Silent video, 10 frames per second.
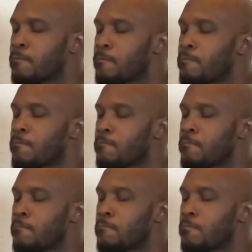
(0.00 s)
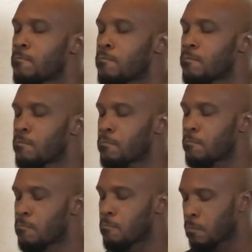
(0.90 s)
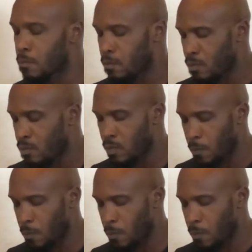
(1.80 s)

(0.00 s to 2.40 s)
This person isn't speaking.